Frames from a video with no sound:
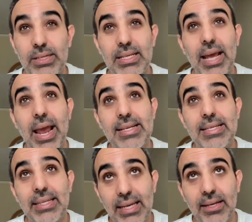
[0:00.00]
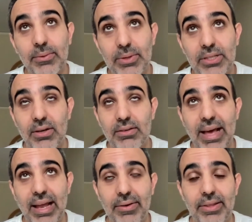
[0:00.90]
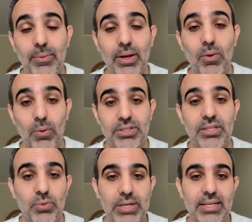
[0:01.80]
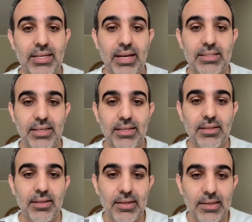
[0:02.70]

2018. We started VALR and then we launched in 2019.